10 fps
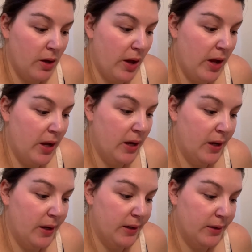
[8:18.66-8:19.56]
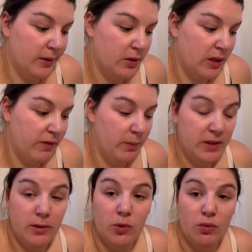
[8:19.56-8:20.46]
and giving me
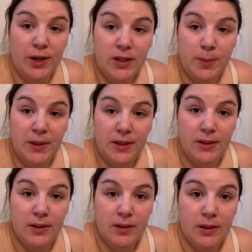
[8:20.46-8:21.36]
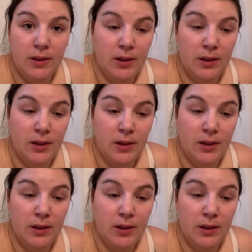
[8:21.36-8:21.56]
some new recipes